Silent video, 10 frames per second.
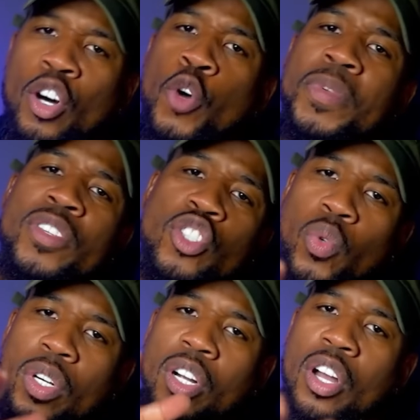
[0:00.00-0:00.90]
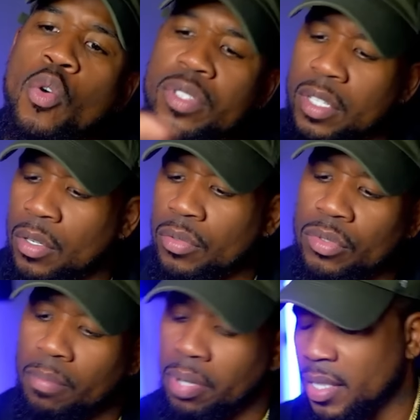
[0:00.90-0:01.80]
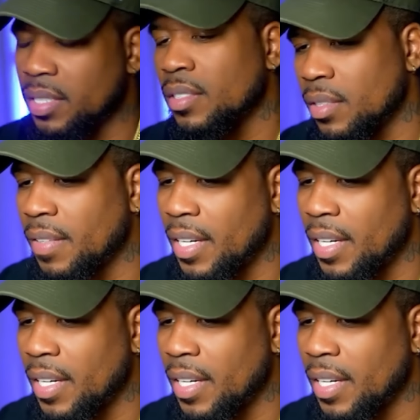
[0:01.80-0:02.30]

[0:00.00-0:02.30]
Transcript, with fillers: your homie to a ghost on you busters,